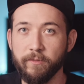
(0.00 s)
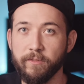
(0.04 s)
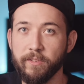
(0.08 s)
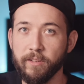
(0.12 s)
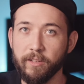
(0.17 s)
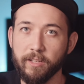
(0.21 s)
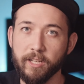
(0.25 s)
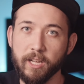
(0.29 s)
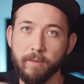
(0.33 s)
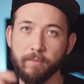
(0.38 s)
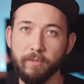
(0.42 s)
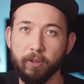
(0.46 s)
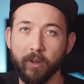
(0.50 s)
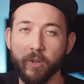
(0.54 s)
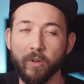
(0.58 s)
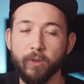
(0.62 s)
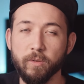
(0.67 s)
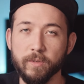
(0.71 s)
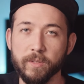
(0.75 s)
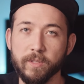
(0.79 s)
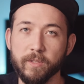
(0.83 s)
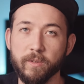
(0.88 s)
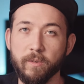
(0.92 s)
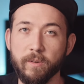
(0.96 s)
filling up the
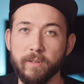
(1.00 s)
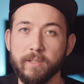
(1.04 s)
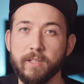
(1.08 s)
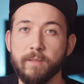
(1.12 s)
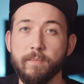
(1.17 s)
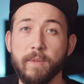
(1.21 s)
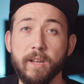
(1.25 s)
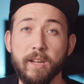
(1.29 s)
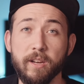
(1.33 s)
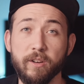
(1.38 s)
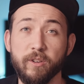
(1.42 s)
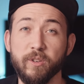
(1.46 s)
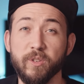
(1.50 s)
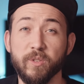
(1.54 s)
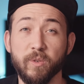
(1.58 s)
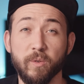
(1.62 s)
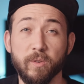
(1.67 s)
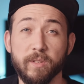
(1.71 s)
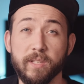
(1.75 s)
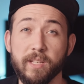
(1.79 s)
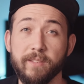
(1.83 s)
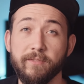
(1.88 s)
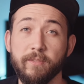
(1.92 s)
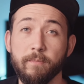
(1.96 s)
whole source and making your
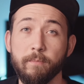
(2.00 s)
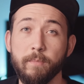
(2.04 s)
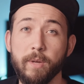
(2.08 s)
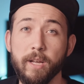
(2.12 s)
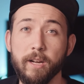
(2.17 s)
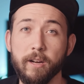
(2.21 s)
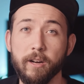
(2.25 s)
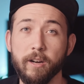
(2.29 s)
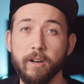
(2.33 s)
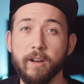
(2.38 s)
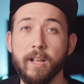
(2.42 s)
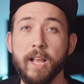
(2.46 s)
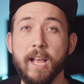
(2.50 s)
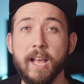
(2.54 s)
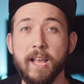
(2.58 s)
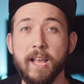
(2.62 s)
source even bigger.